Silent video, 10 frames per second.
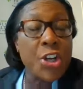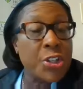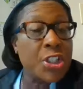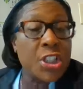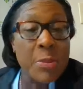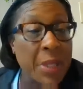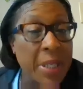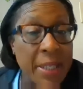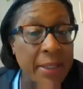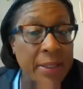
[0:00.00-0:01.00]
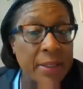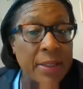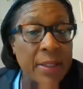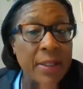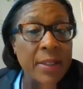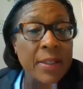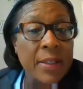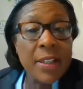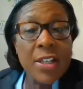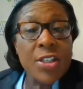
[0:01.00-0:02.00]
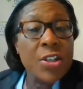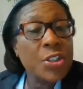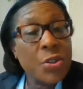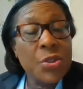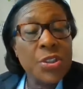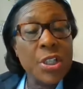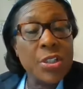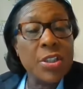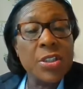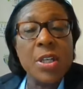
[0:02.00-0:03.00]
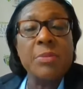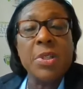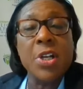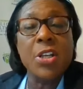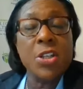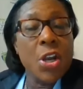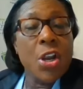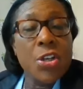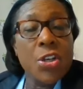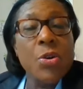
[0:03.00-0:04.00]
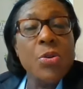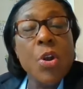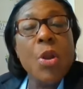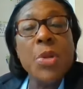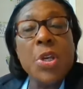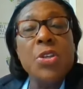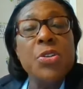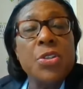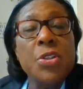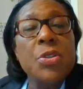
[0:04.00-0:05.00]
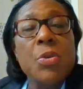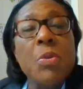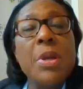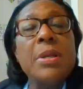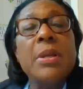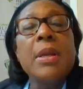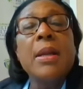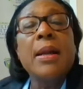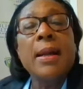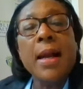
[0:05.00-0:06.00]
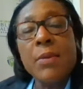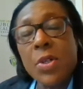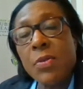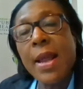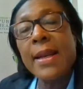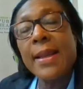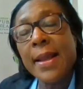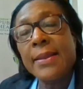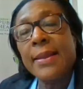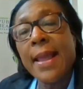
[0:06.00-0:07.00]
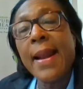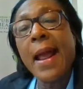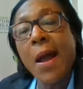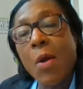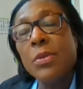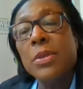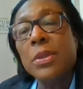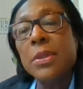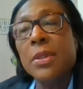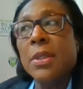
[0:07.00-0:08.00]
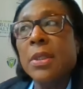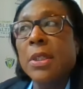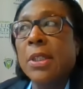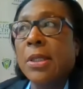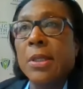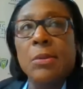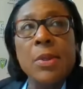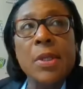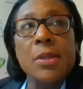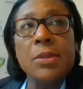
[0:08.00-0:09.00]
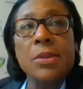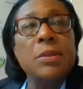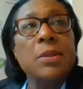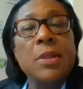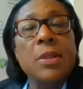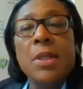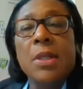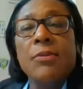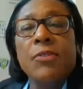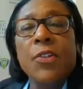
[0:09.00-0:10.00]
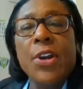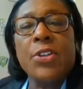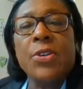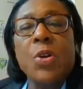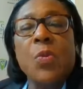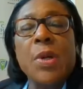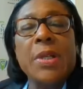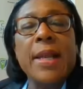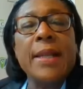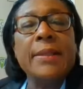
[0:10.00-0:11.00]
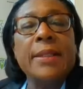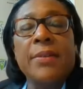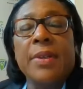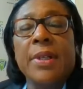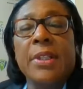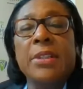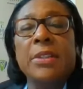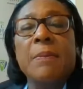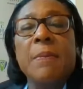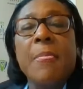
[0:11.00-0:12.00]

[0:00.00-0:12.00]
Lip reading: assemblies in your school system, something that you're normally used to doing. I would try to cut that out. What else for extracurricular activities?